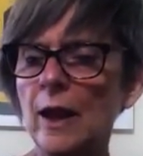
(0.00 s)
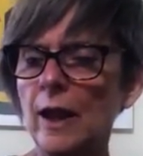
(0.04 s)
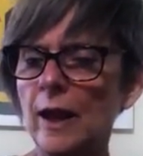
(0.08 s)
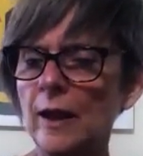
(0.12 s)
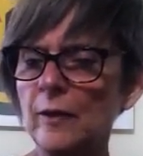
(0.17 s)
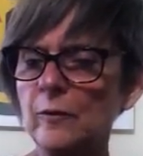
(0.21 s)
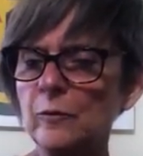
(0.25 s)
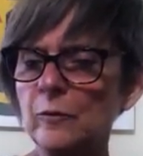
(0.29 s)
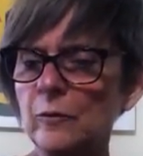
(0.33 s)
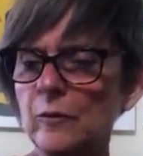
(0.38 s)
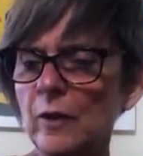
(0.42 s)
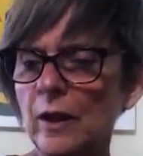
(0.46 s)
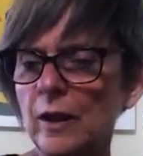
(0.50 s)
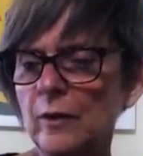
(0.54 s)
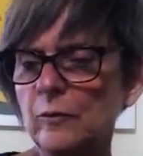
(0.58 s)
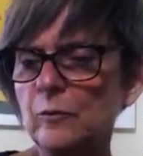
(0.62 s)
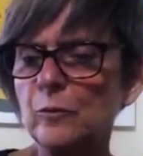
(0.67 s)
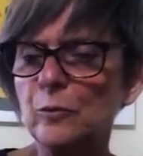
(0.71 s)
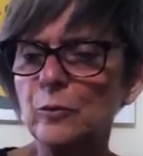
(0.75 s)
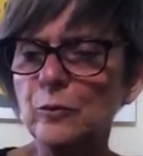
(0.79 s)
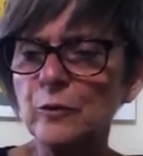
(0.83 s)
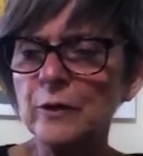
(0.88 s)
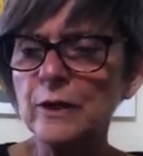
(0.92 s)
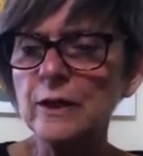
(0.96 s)
and, and
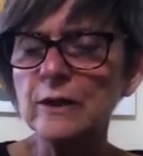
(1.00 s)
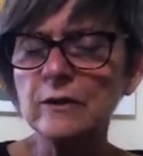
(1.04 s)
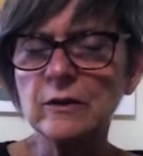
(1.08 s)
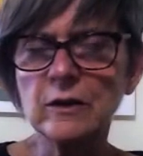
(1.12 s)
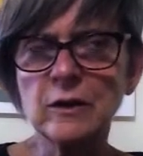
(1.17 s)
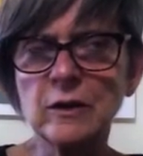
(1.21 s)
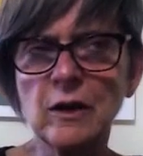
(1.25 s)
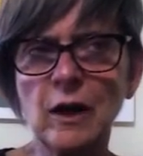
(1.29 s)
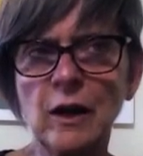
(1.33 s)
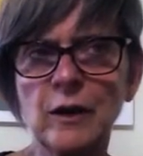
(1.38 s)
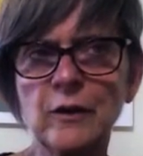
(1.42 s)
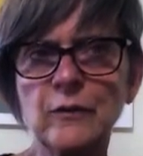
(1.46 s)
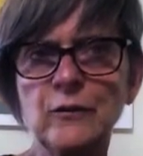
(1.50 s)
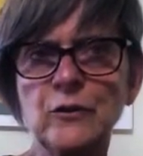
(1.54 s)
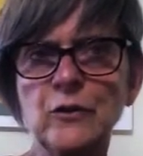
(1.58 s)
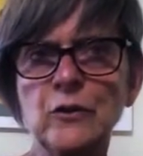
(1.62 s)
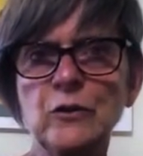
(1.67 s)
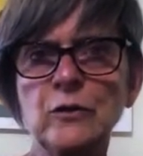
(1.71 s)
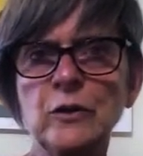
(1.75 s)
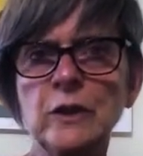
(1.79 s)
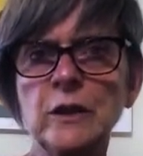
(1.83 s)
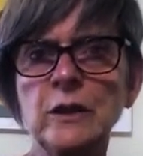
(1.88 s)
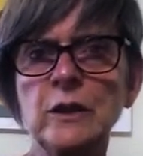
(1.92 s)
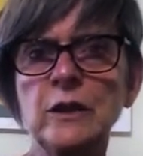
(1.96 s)
bring the kind of
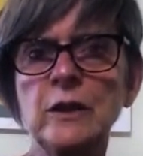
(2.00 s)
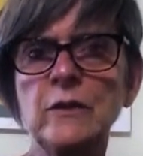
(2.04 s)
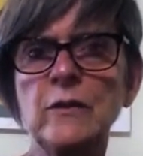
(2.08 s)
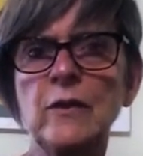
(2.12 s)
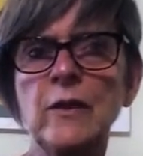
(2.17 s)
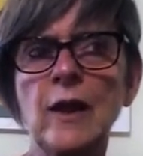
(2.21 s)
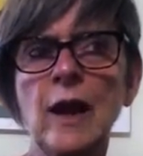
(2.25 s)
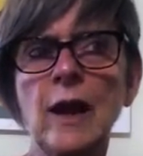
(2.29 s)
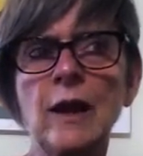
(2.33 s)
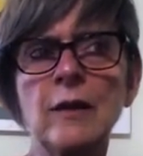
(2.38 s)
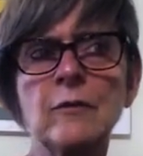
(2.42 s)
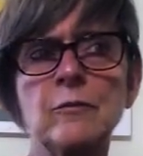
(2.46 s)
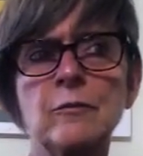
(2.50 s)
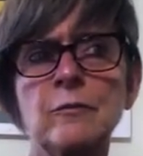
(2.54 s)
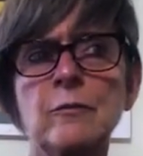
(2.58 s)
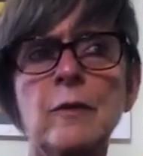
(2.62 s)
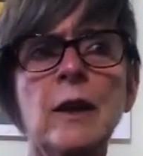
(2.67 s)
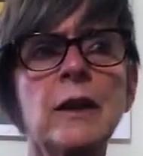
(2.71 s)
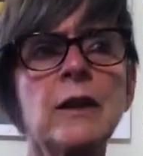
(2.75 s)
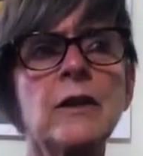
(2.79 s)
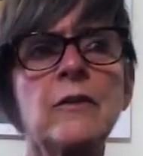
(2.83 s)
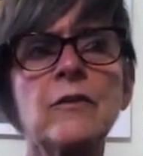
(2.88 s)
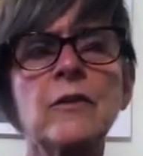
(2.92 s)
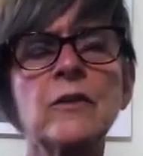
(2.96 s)
unity that
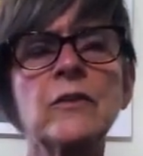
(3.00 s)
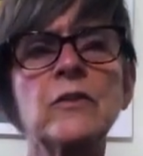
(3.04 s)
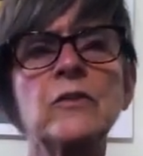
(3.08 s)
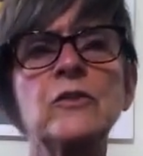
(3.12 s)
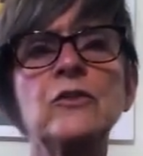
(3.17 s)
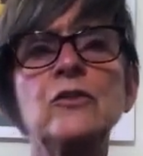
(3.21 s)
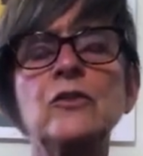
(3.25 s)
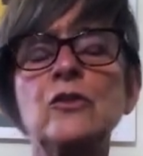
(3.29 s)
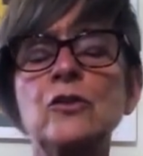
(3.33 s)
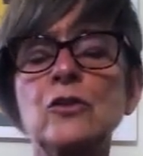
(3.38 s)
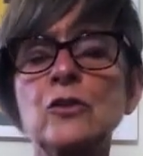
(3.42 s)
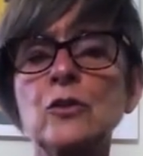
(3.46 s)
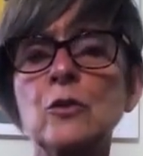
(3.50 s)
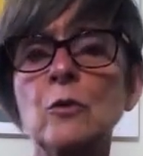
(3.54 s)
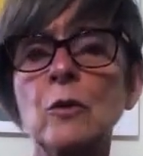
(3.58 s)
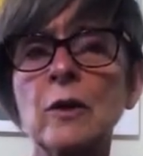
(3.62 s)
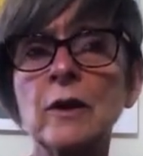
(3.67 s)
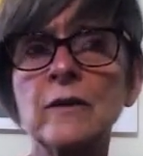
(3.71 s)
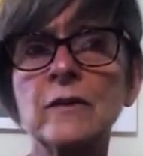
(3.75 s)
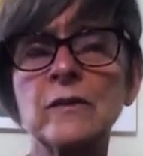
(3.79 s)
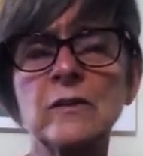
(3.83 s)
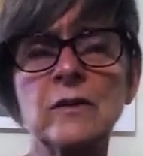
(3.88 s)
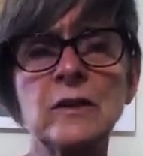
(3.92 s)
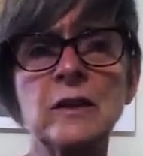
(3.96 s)
many of us do want
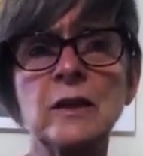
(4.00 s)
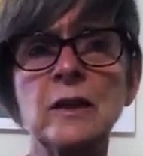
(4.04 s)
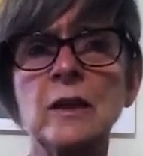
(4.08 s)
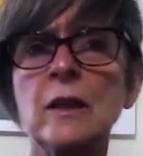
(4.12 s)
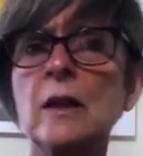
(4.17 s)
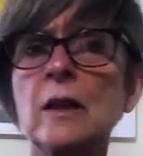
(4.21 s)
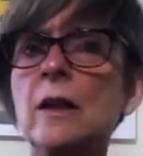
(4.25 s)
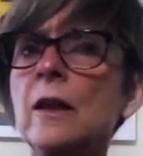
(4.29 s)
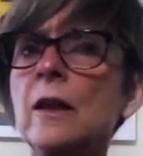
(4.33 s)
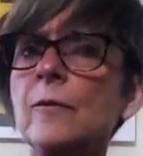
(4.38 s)
to see?